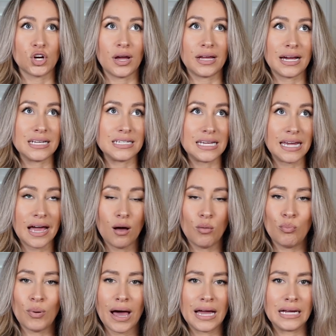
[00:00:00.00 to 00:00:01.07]
great idea,
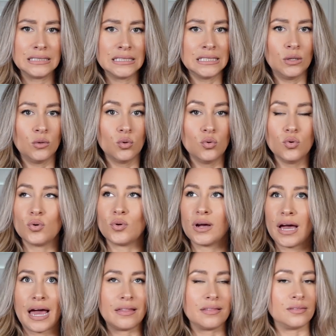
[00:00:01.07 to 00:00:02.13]
but ooh,
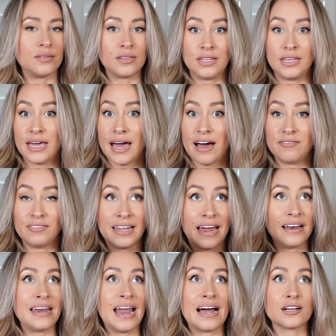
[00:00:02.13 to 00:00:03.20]
you have
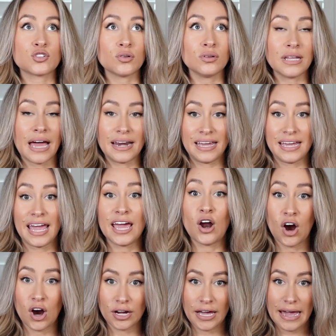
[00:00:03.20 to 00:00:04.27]
natural lighting. In
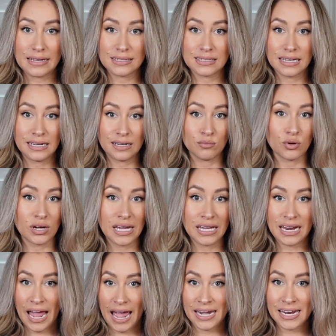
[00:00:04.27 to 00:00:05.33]
our case, they didn't bring in
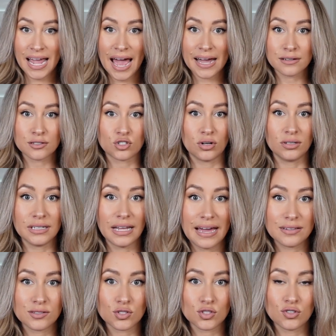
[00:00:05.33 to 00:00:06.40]
any extra
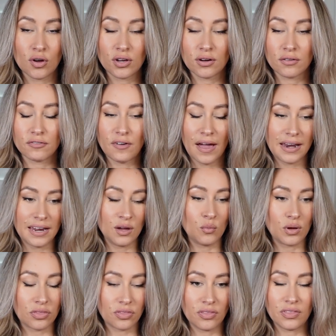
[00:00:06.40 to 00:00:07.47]
lights, so you're fighting
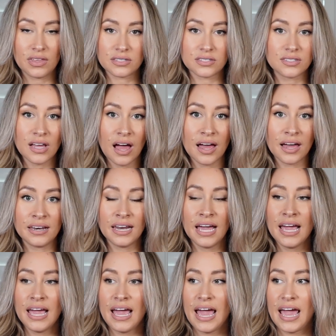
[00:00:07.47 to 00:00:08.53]
with the sun
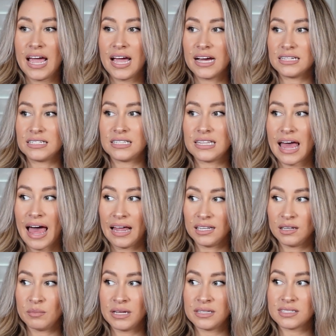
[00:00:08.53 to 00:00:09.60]
and the
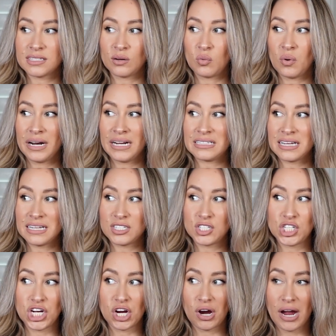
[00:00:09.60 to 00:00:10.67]
elements and what it
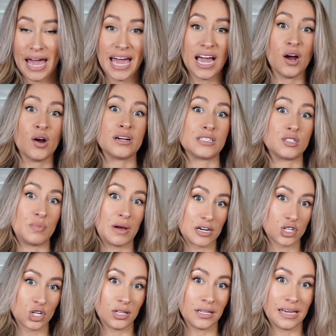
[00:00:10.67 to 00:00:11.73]
does to your hair,
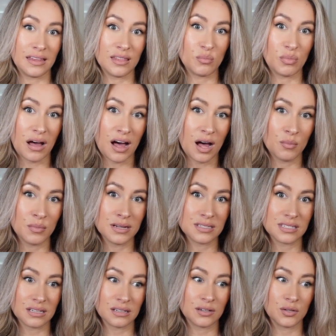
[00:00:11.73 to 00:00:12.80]
especially in the Bahamas.